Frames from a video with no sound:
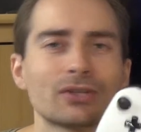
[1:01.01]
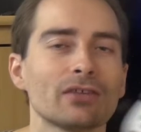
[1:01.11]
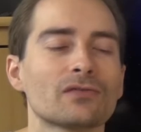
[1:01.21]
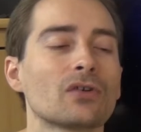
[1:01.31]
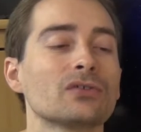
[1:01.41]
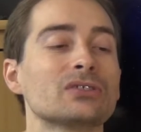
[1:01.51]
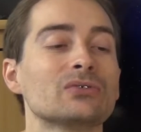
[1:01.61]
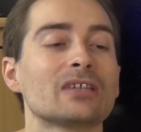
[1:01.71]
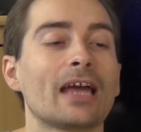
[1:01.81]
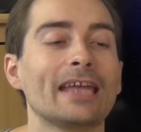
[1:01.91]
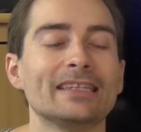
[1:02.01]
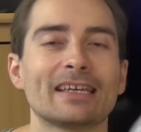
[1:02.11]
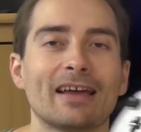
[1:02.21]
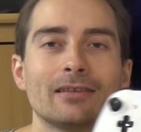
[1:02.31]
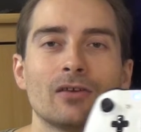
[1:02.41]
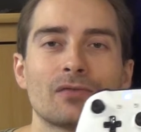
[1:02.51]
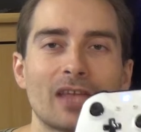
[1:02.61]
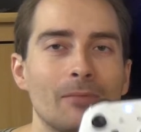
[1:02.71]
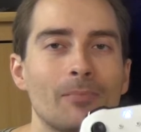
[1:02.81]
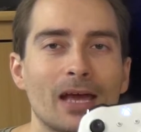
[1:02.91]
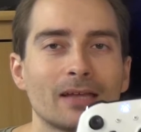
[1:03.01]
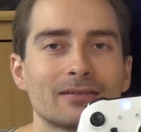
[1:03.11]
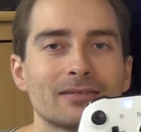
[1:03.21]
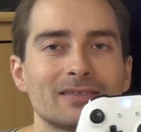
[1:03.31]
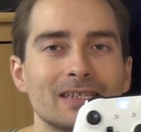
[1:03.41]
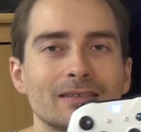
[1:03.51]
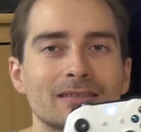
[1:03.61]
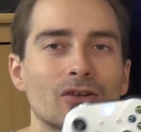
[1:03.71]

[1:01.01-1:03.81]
You can of course use any kind of gamepad that is